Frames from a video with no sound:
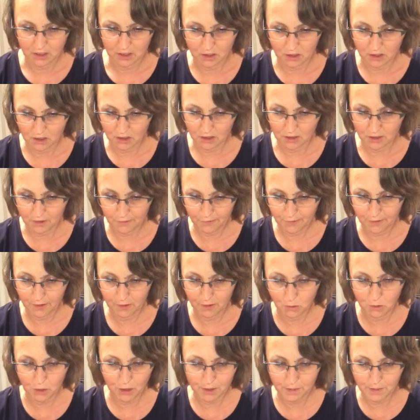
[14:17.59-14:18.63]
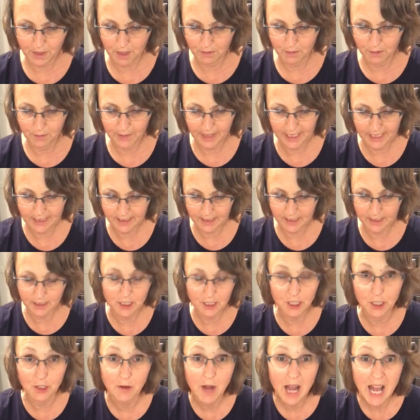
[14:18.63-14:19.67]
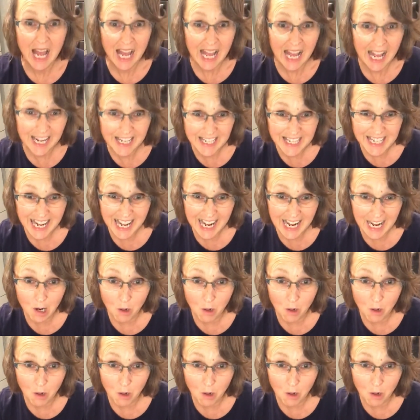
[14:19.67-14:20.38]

which I'm sure I learned from my mother,